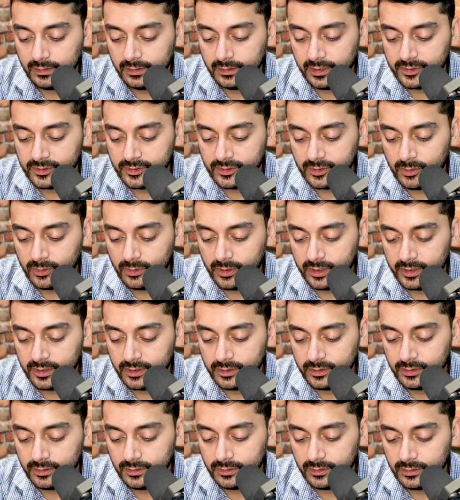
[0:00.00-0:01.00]
Let's go ahead
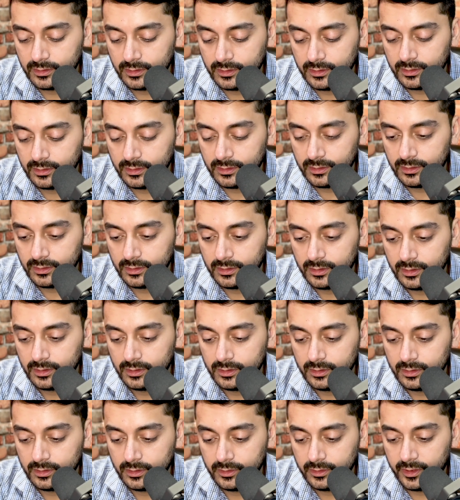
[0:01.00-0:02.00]
and
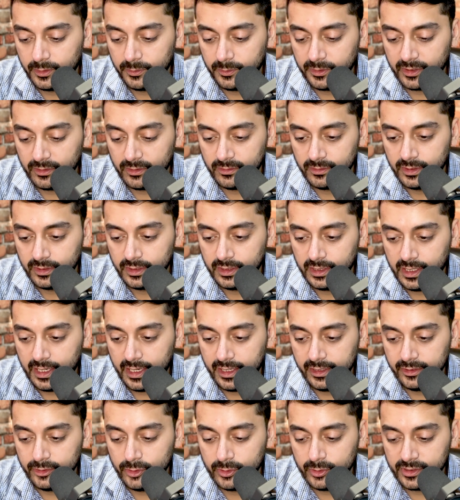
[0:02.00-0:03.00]
there we go.
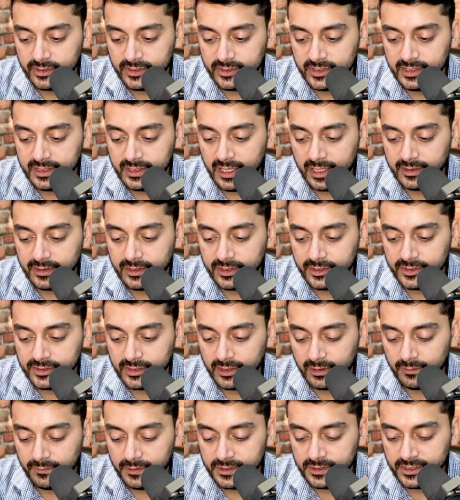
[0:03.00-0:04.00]
And you can see that there's
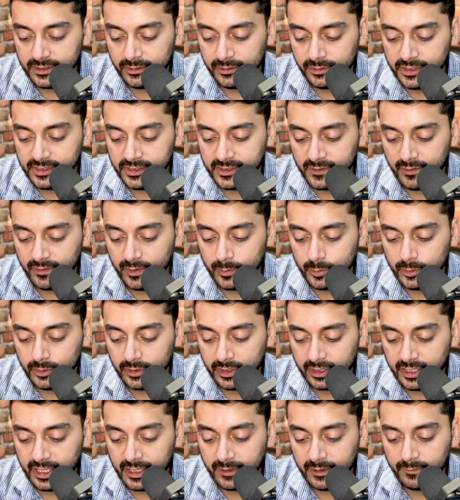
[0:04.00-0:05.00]
facilities available,
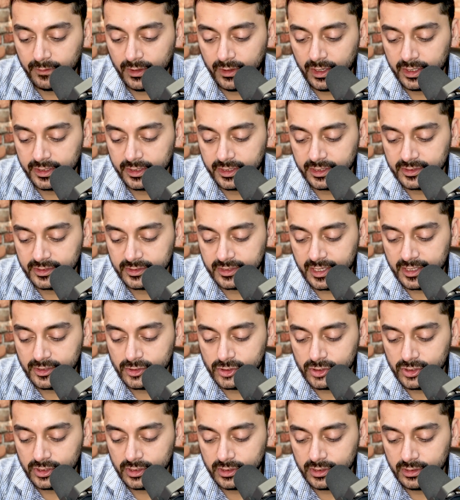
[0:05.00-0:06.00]
the King Fahad
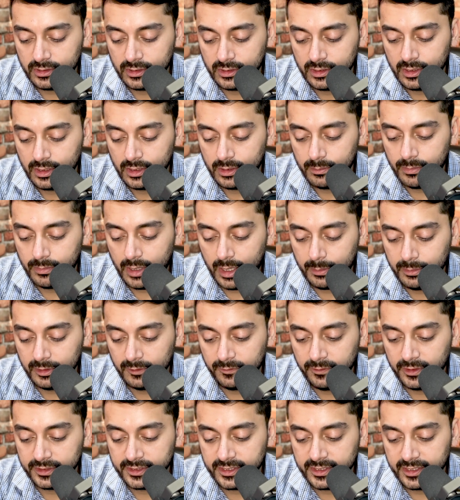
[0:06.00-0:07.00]
extension, Bab
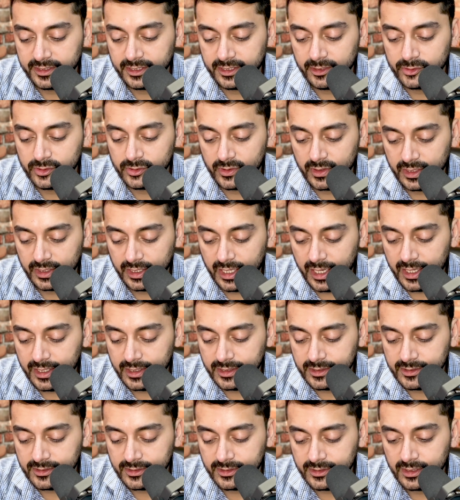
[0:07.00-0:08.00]
al-Fatah tells you the
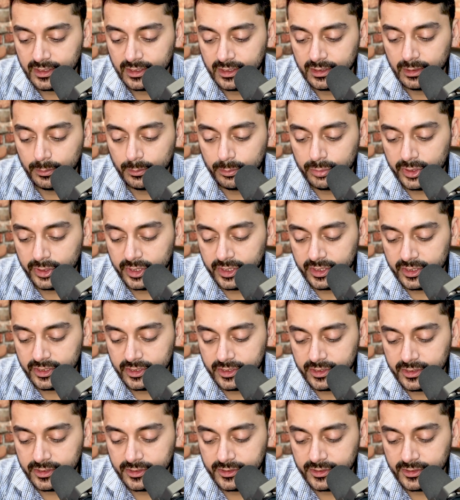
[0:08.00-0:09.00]
gates, the
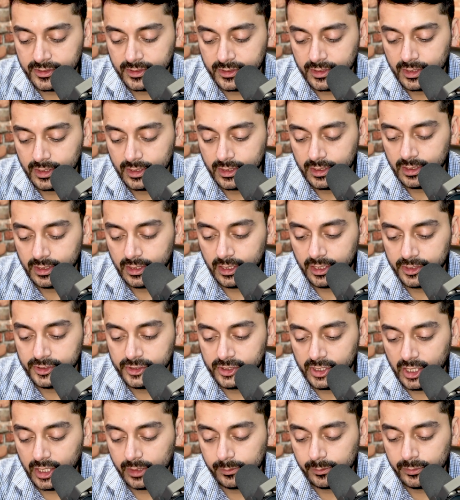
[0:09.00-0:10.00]
bridges, a
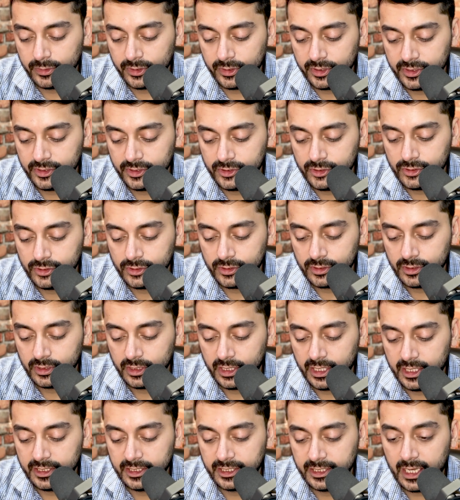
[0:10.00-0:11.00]
jihad bridge,
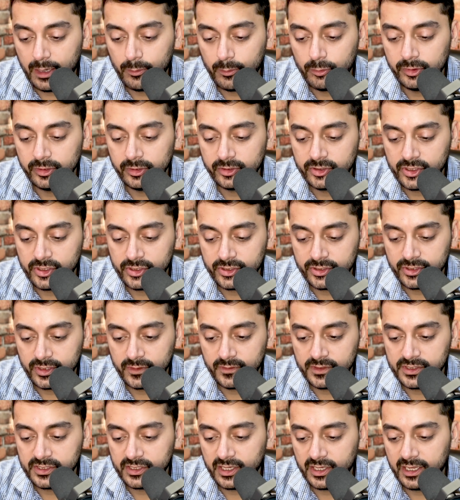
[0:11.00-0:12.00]
handicap wheelchair
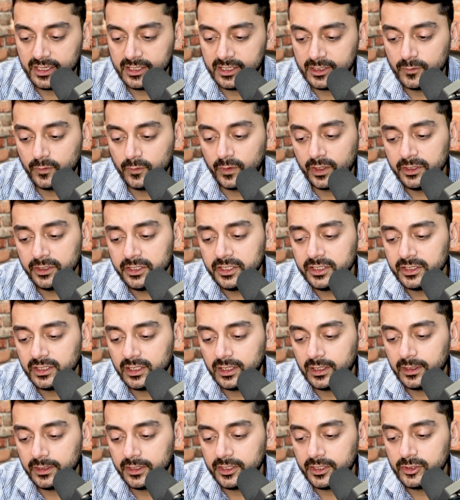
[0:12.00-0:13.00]
service. It's very
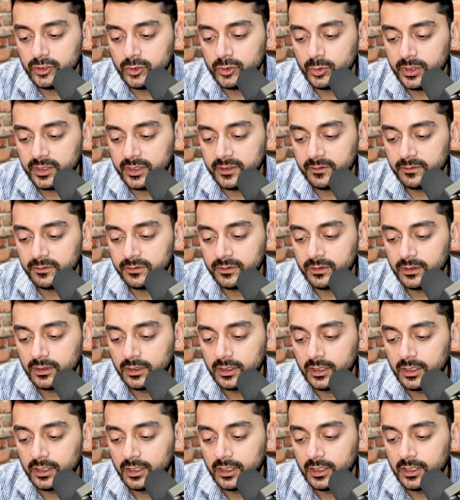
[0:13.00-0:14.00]
intuitive.
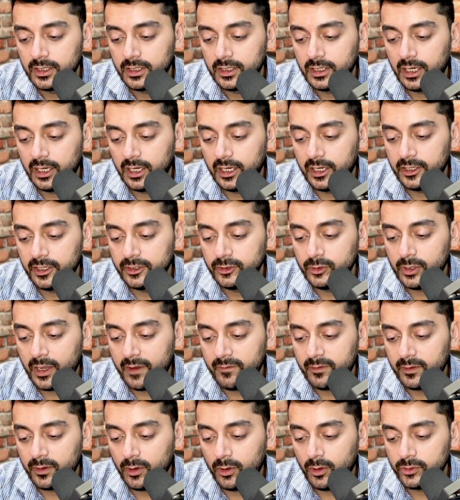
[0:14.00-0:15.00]
And you
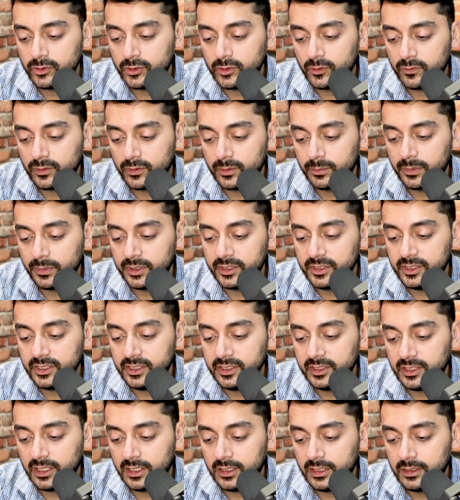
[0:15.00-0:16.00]
have it also for
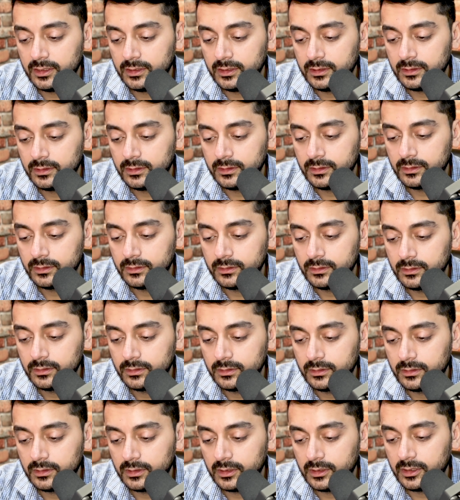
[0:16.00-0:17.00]
Medina.
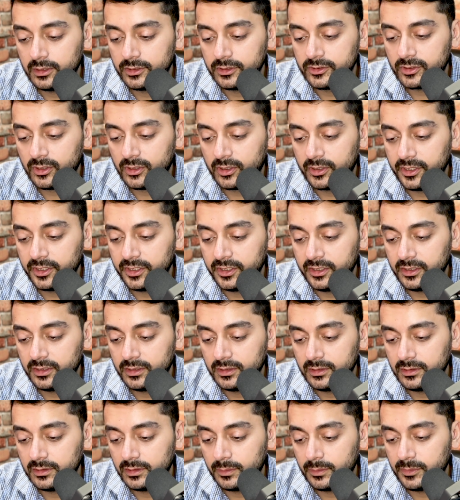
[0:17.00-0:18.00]
Sorry,
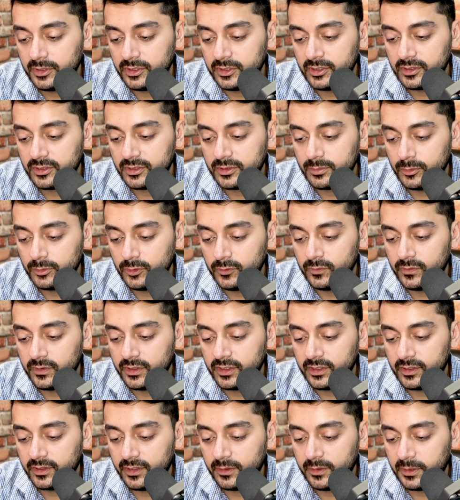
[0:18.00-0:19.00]
let me just move.
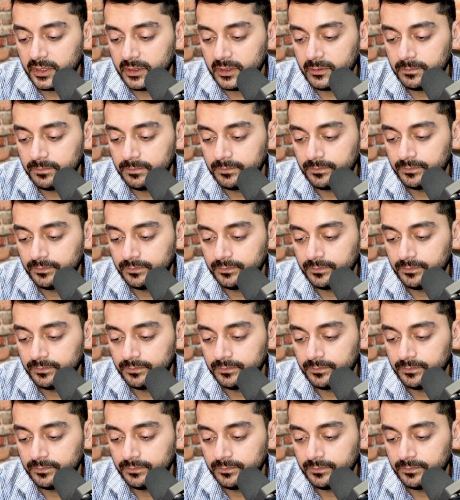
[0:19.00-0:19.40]
There we go.